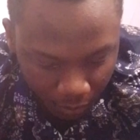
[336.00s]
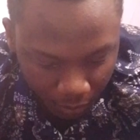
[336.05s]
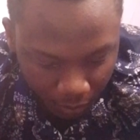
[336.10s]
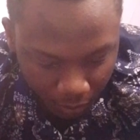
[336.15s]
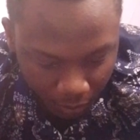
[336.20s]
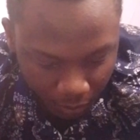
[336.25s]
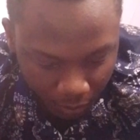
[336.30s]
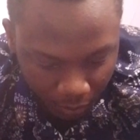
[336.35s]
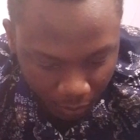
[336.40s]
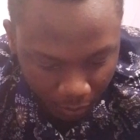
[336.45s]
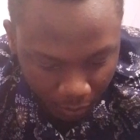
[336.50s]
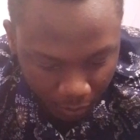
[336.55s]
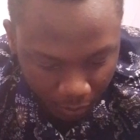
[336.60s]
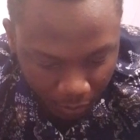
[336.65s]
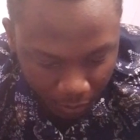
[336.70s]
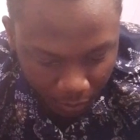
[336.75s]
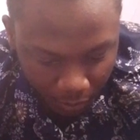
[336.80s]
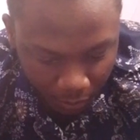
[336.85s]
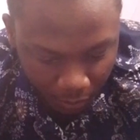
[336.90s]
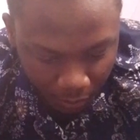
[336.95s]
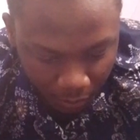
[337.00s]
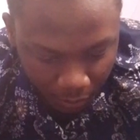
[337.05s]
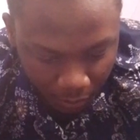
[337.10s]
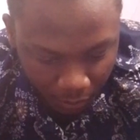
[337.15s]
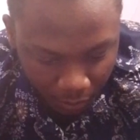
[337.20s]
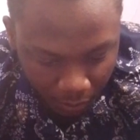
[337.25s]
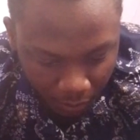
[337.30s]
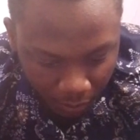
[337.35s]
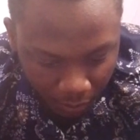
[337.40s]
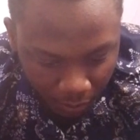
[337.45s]

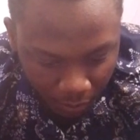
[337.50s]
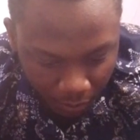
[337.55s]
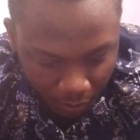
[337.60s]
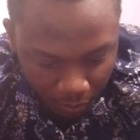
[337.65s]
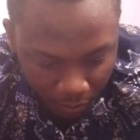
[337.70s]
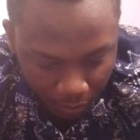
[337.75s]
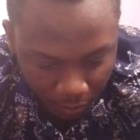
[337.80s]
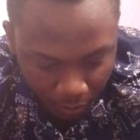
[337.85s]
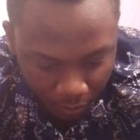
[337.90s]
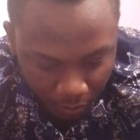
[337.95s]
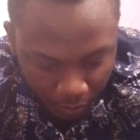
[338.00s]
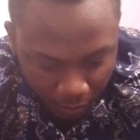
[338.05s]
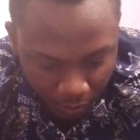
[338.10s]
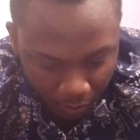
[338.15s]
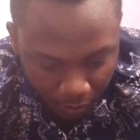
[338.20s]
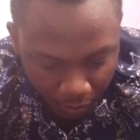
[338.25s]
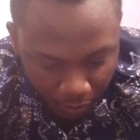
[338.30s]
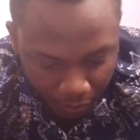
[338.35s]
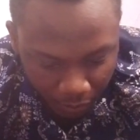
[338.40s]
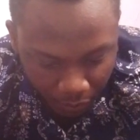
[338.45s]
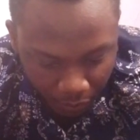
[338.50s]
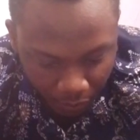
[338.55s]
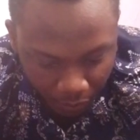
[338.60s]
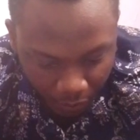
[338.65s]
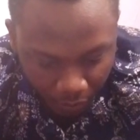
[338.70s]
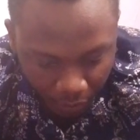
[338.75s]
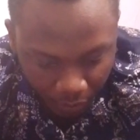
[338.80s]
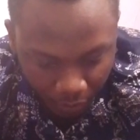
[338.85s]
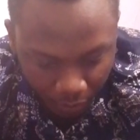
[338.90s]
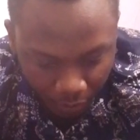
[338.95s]

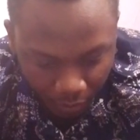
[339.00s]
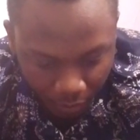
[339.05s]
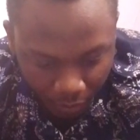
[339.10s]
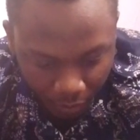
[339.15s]
(silence)